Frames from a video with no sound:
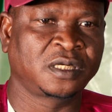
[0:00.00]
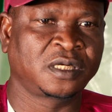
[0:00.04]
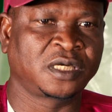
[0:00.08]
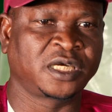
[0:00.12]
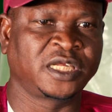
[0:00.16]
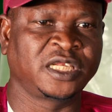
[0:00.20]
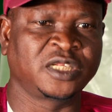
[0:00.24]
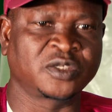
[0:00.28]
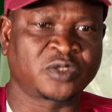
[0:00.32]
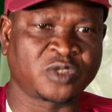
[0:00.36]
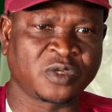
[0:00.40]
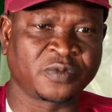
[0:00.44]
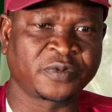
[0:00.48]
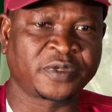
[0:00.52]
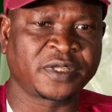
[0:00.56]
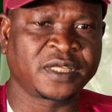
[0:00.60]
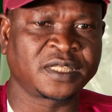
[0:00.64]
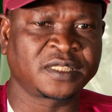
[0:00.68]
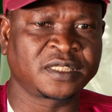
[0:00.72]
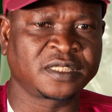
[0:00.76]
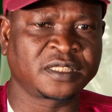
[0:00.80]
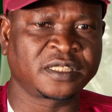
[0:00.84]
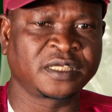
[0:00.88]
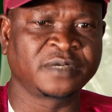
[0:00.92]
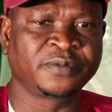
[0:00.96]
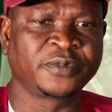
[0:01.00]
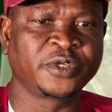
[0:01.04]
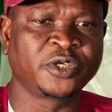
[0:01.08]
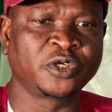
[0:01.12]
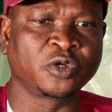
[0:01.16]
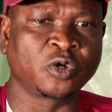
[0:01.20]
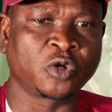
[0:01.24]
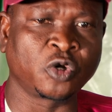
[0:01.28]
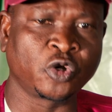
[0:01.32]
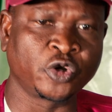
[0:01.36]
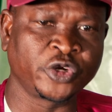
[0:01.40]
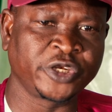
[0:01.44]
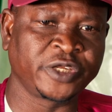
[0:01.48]
And in some cases, even the
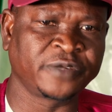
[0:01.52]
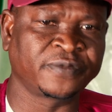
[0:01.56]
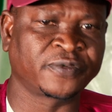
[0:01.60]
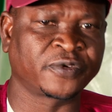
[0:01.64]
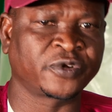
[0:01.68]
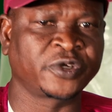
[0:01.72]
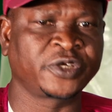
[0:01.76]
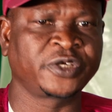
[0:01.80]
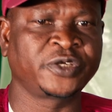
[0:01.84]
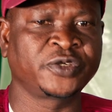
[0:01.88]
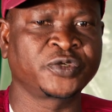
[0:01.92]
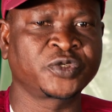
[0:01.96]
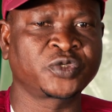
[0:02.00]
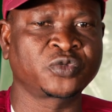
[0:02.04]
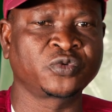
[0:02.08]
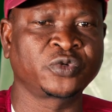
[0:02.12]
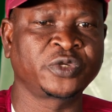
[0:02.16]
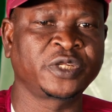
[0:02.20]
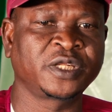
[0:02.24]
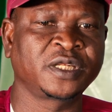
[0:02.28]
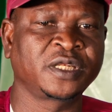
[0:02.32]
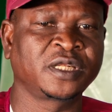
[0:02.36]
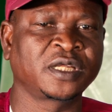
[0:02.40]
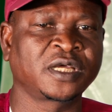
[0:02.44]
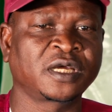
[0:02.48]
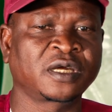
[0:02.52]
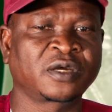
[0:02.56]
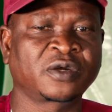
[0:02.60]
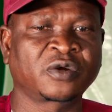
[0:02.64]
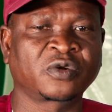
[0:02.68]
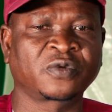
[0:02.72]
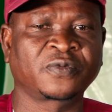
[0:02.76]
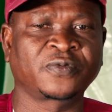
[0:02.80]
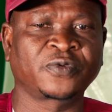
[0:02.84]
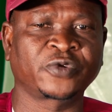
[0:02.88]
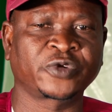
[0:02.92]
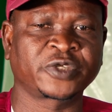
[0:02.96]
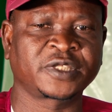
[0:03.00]
honey produced within the
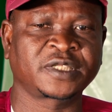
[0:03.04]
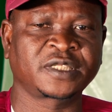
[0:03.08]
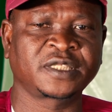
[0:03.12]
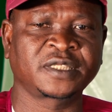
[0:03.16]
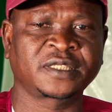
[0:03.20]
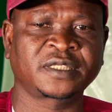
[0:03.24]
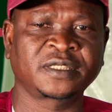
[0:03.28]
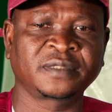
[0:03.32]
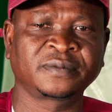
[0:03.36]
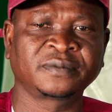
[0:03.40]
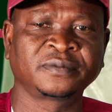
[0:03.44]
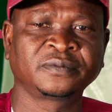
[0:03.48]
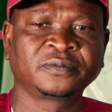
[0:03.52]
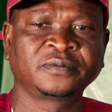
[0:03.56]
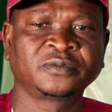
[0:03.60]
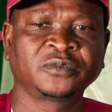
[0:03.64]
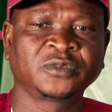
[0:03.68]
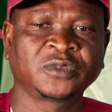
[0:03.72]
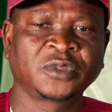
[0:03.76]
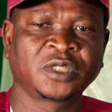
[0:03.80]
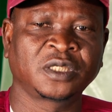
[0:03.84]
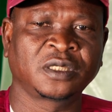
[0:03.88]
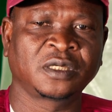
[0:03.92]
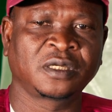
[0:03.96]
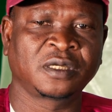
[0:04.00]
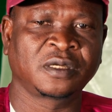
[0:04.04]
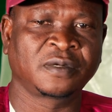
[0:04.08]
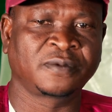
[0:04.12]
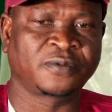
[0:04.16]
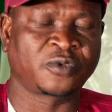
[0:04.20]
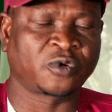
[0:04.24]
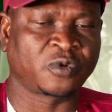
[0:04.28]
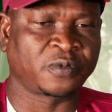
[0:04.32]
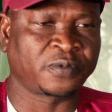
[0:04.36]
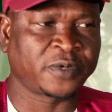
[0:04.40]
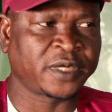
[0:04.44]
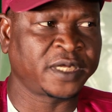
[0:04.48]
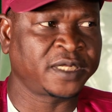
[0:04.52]
agroforest system
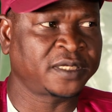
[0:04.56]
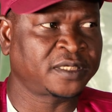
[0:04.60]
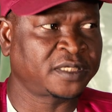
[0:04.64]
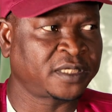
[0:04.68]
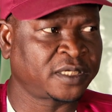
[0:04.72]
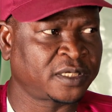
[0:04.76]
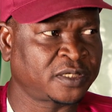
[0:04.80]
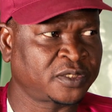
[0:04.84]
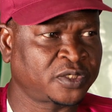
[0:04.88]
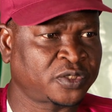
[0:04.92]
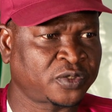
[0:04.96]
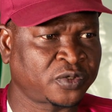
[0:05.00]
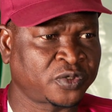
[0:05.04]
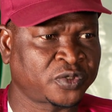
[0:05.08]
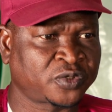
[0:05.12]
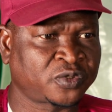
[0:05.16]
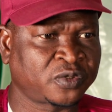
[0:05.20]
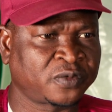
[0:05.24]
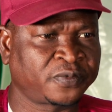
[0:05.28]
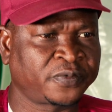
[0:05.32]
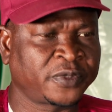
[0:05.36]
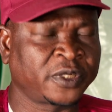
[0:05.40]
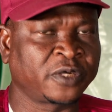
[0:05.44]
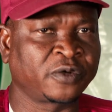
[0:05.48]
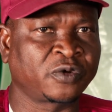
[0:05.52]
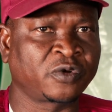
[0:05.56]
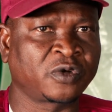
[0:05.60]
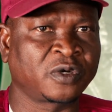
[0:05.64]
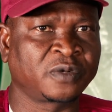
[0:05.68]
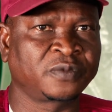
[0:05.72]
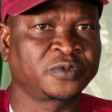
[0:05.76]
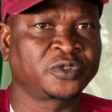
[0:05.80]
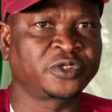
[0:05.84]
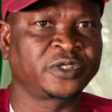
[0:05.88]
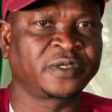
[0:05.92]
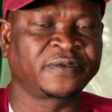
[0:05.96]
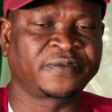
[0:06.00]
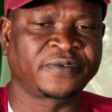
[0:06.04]
provides a source of
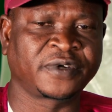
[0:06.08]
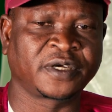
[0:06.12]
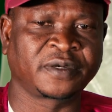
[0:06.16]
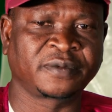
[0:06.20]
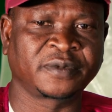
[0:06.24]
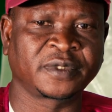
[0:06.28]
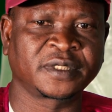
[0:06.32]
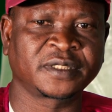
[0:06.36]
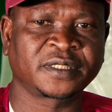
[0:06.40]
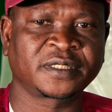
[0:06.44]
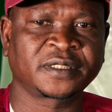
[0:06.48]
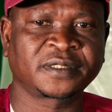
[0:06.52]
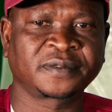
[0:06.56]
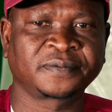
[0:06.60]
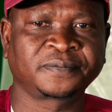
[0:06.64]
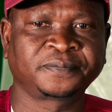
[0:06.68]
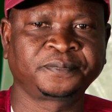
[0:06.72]
income to the farmers.